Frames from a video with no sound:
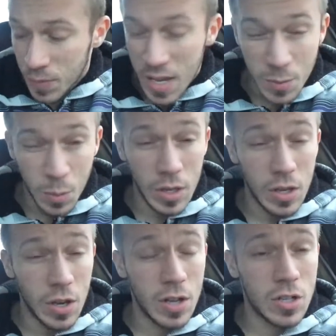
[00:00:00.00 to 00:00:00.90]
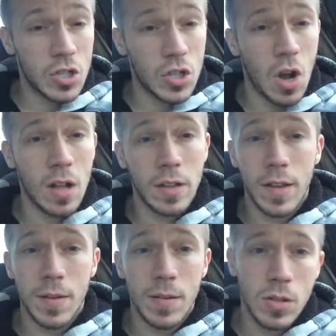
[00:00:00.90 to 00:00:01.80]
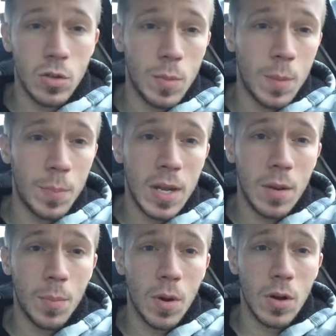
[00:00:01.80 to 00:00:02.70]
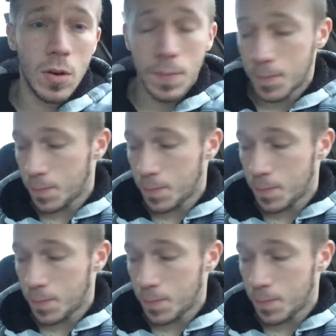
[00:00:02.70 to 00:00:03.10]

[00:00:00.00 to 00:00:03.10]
Tastes pretty good. It's chocolate. It's a little bit of peanut butter.